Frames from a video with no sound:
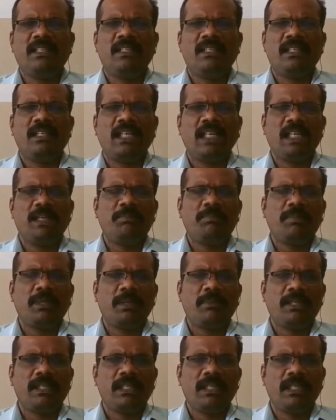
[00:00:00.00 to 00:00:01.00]

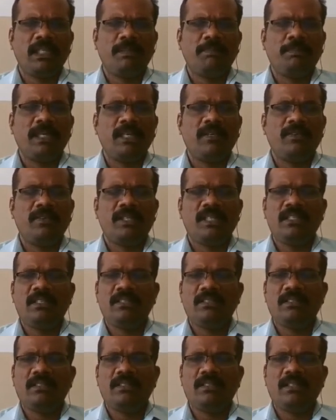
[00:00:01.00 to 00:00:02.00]
unemployment and
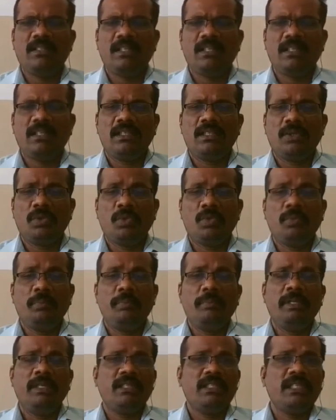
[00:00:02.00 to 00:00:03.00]
poverty are the two
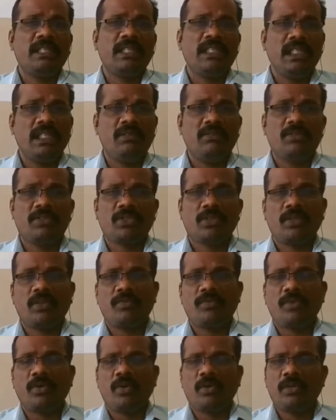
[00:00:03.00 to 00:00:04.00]
major evils of
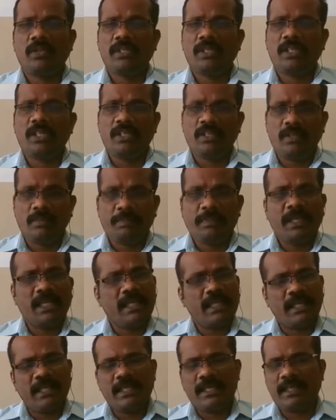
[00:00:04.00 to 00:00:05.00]
all the developing
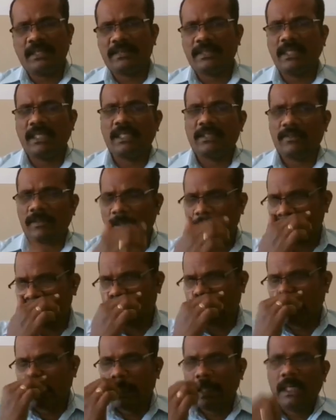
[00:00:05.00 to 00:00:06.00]
countries as well as
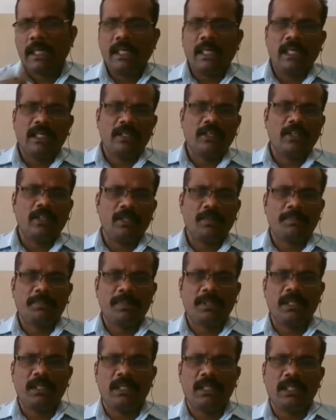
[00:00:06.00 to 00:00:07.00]
underdeveloped
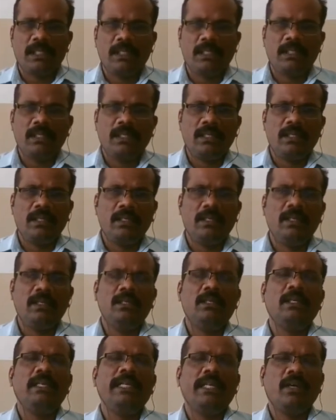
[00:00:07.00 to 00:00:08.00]

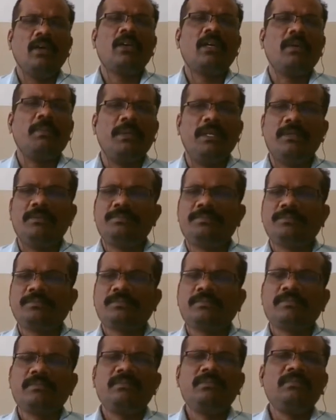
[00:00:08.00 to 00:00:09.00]
economy,
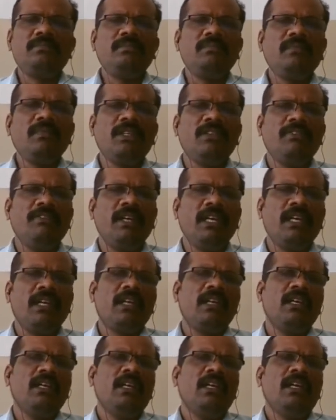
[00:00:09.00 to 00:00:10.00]
where
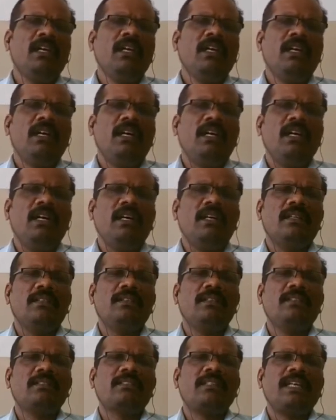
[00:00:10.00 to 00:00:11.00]

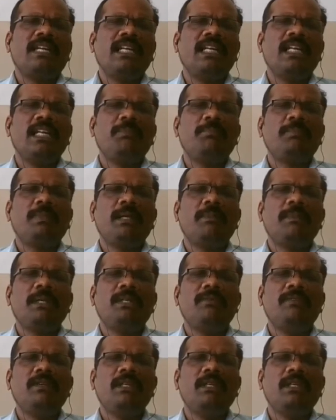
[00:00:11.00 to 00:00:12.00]
this
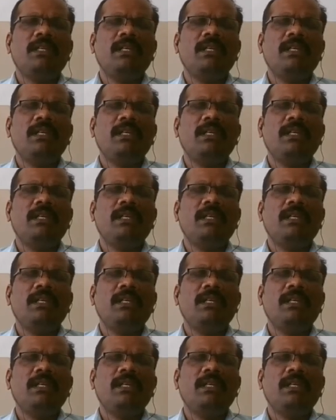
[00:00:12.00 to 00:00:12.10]
unemployment will